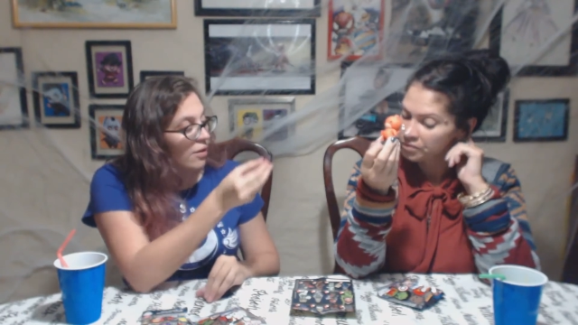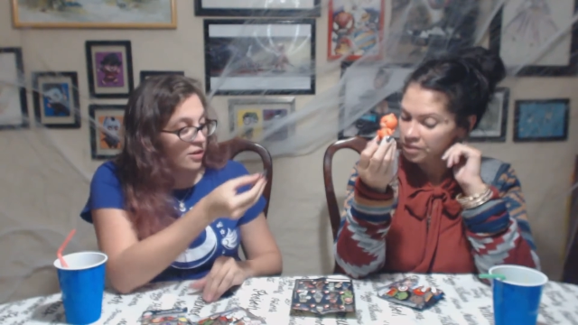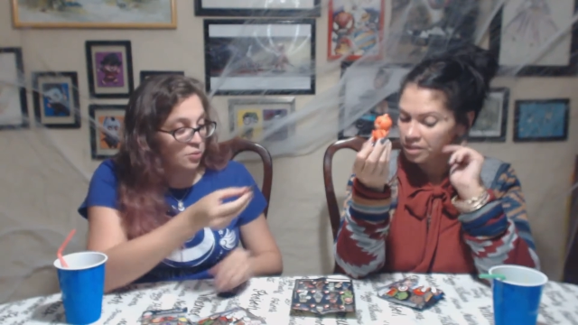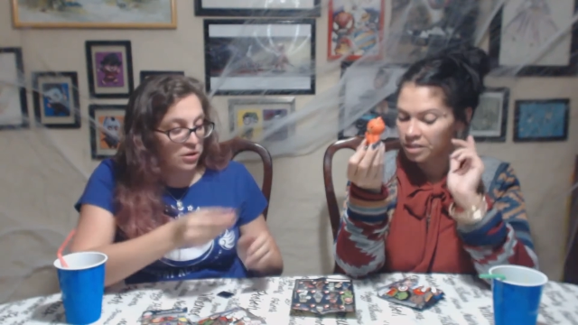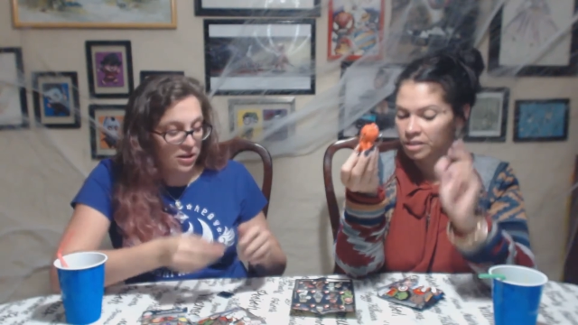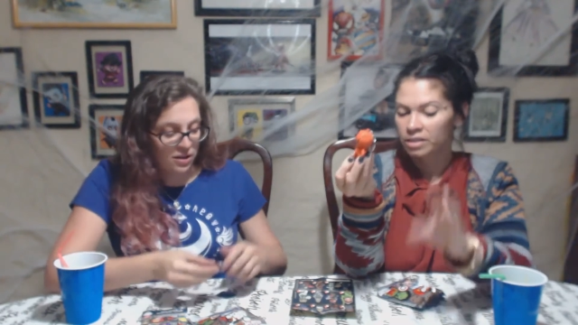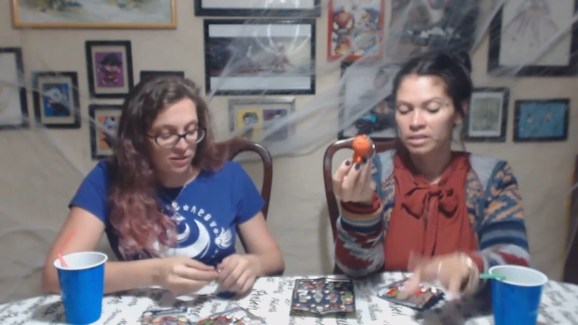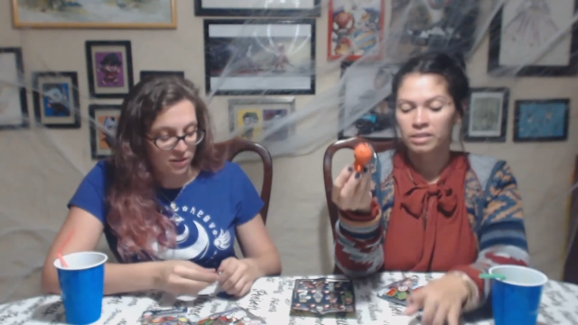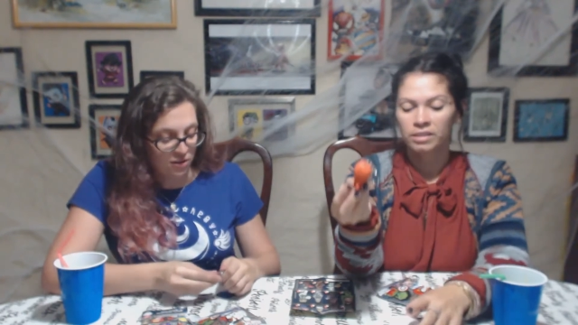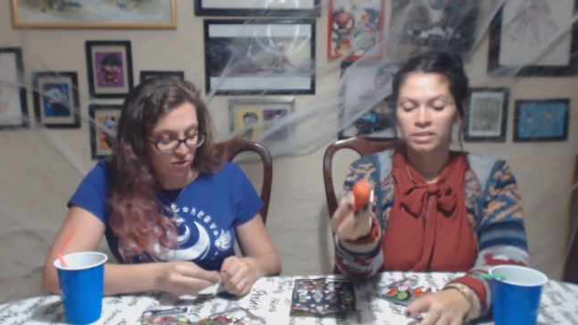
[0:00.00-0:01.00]
Speaker 1: That's pretty
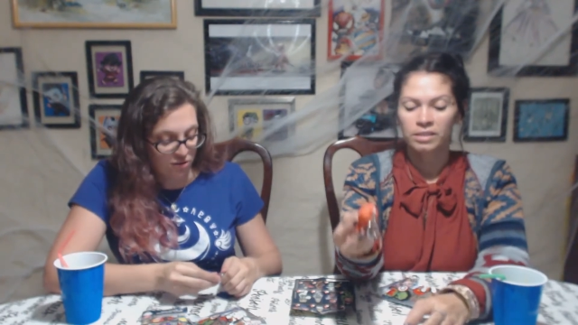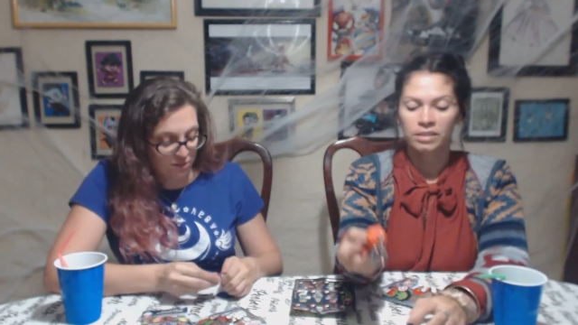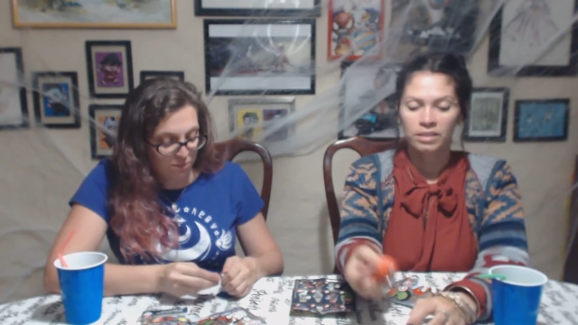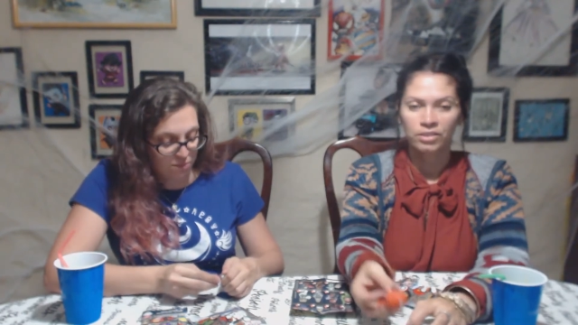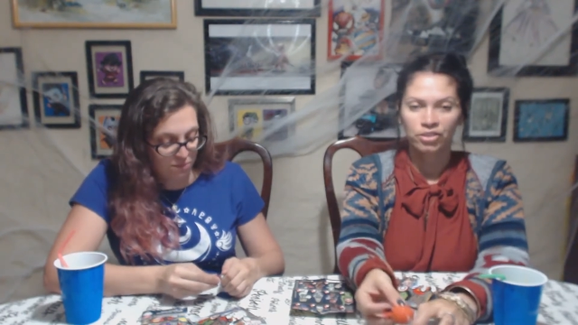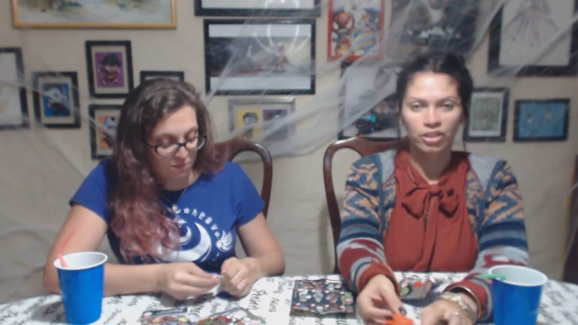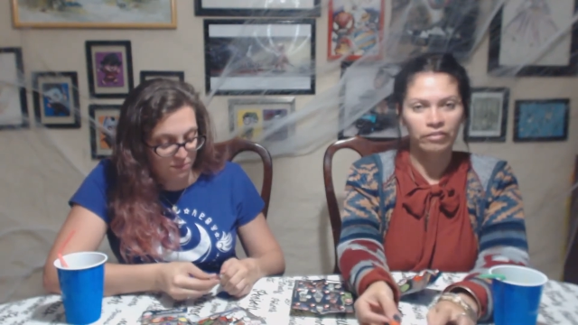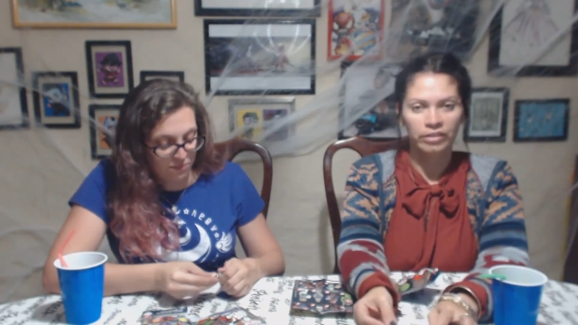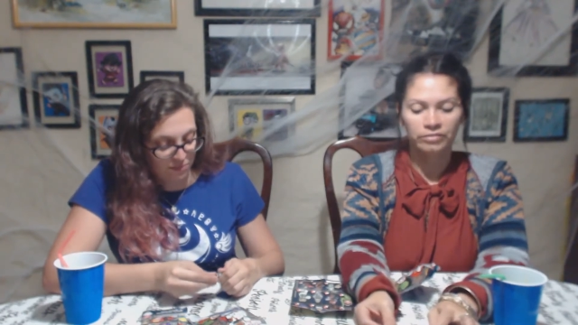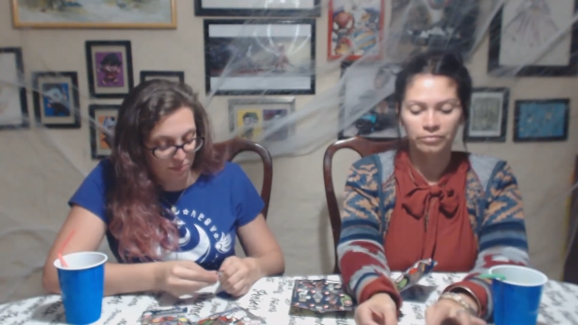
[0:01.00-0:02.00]
easy. You just
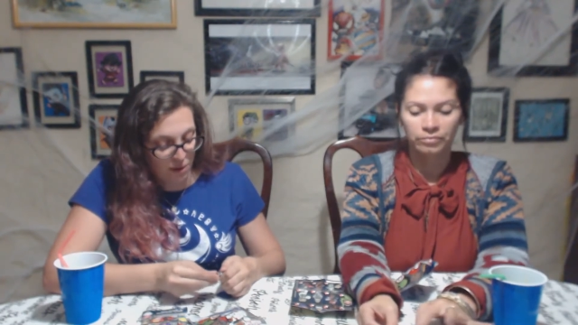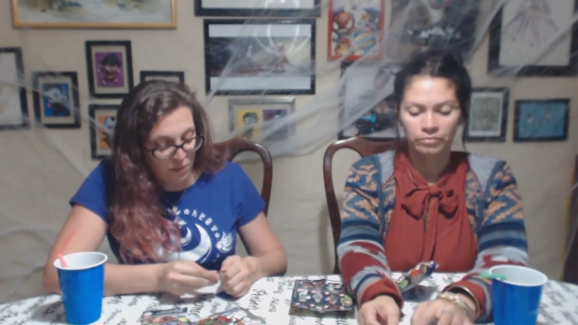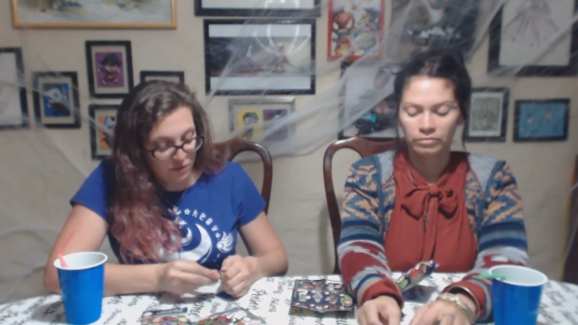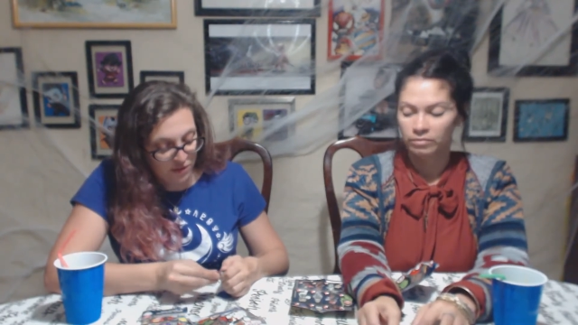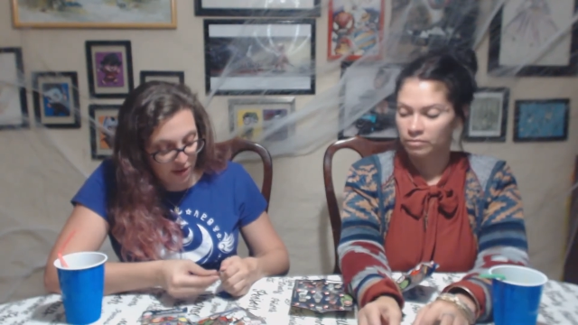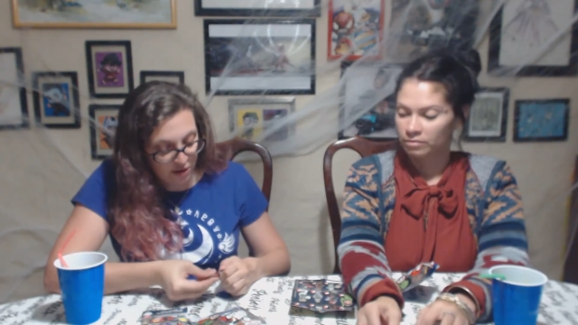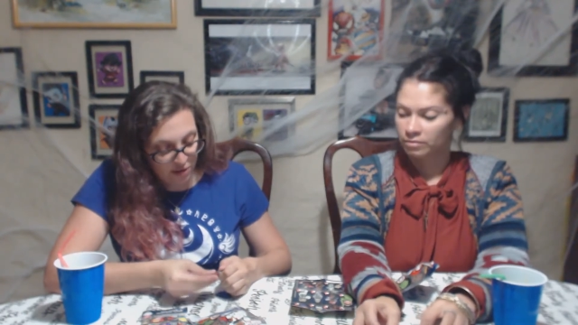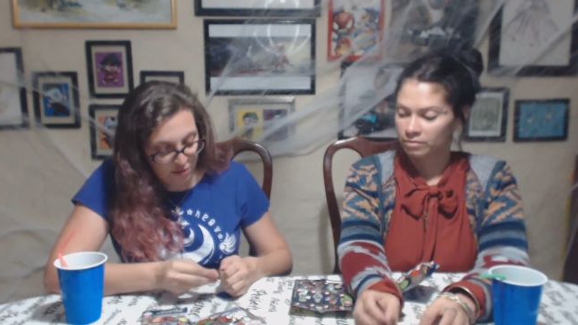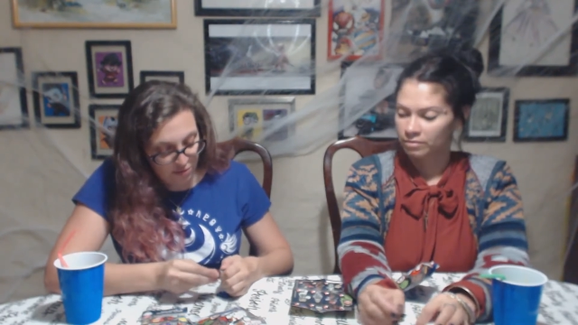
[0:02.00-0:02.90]
shave it. Pop off his head.